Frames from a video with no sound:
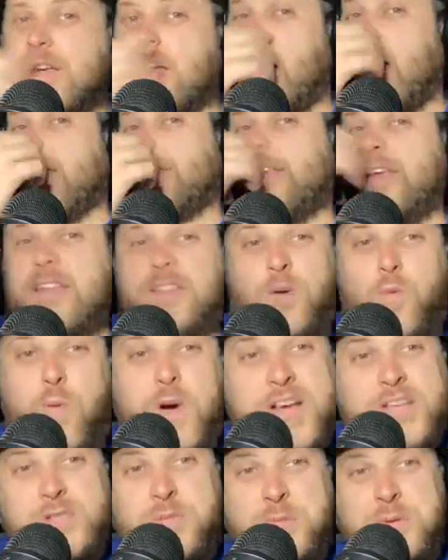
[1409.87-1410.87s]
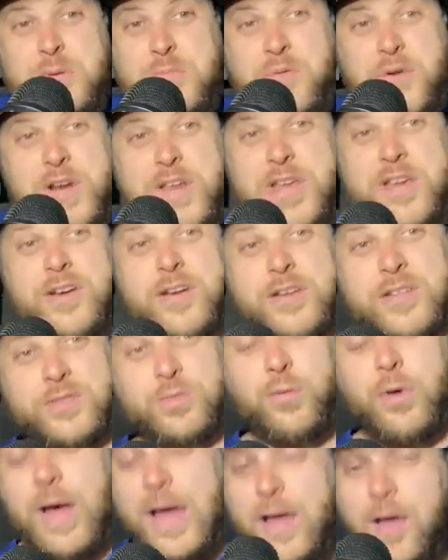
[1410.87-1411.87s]
I think the West would be pretty good
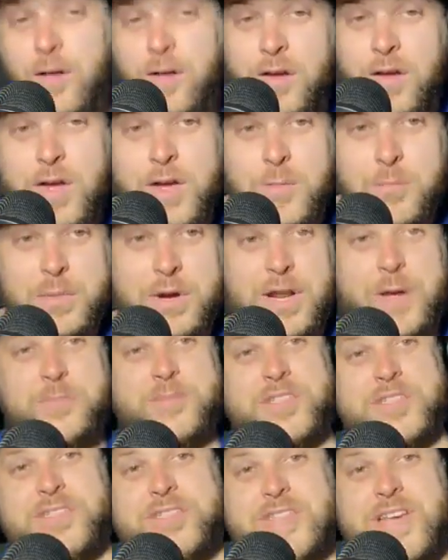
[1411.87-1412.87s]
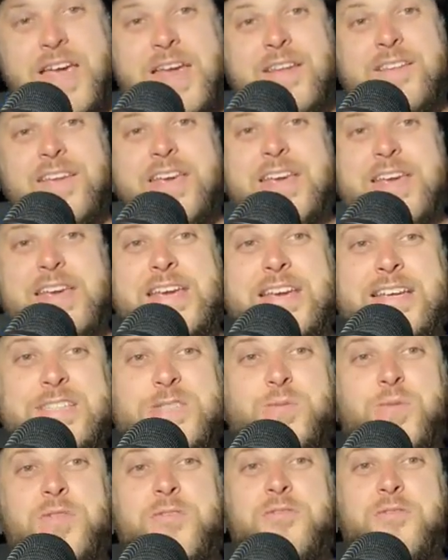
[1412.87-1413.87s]
as well. But I'm just saying, the
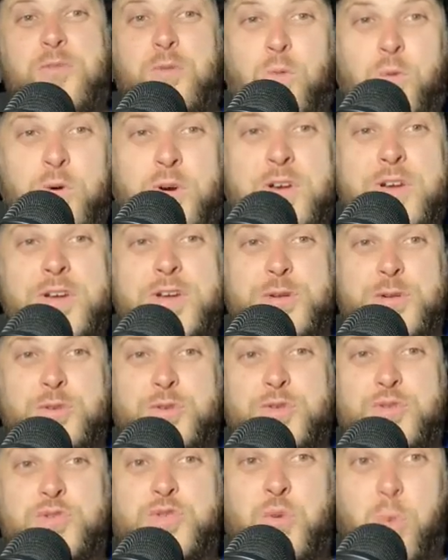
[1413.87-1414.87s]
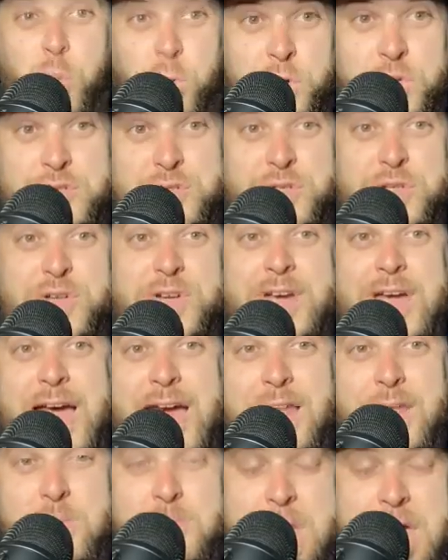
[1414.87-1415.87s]
East with Florida, Georgia,
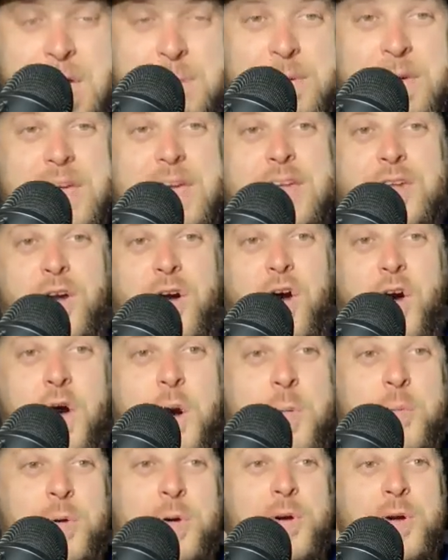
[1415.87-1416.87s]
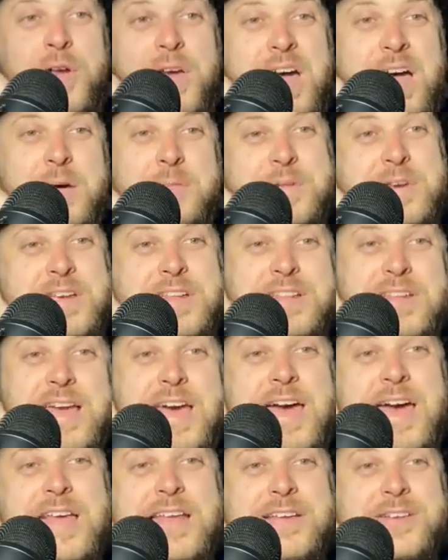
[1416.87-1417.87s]
Alabama, and Auburn,
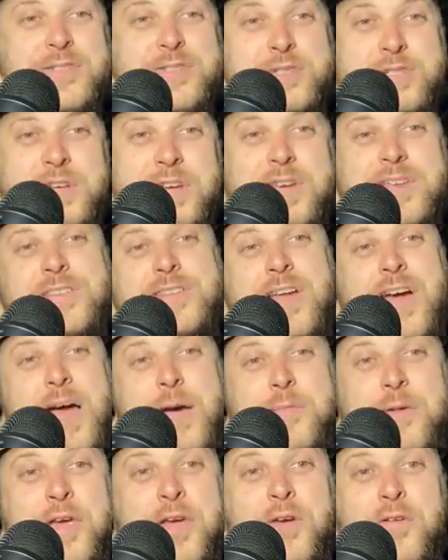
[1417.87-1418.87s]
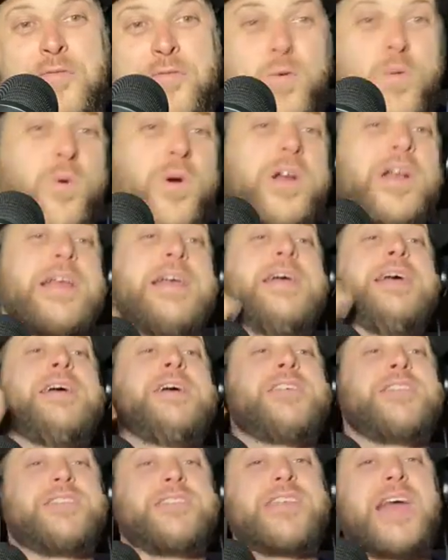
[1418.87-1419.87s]
that is just, I'm here for it.
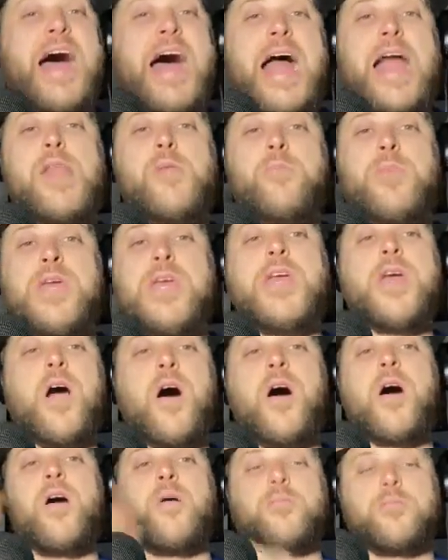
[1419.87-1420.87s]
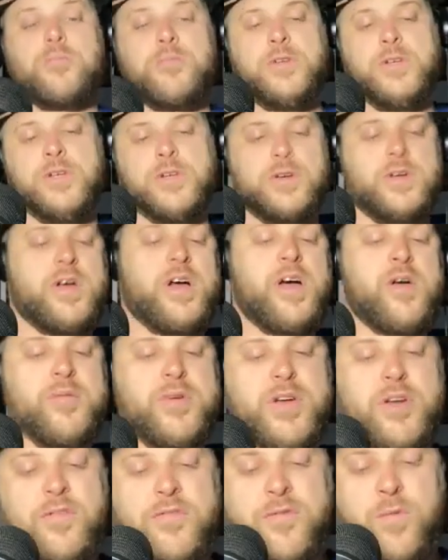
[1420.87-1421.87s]
Sign me up.
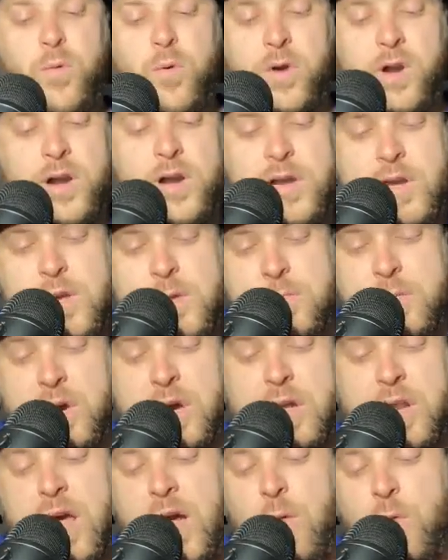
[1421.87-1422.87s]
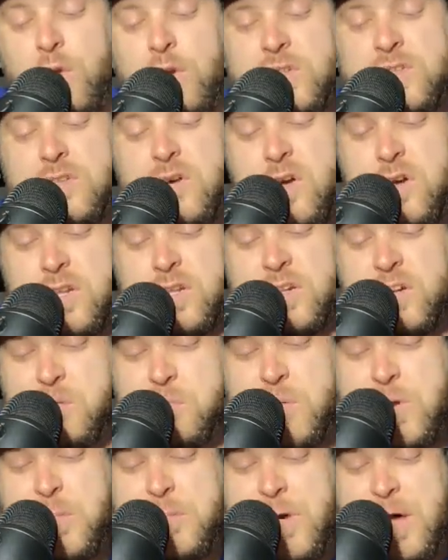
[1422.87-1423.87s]
I'm here for it. But I want to talk a
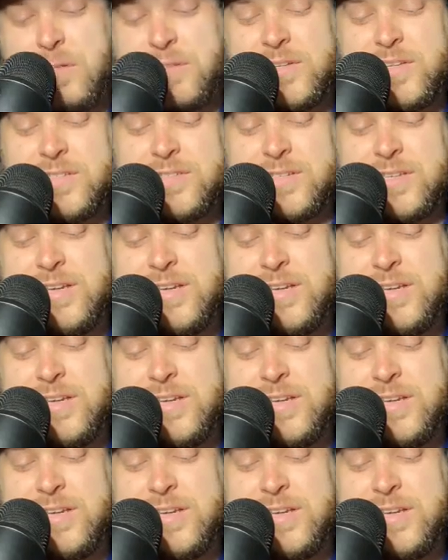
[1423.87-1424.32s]
little bit about this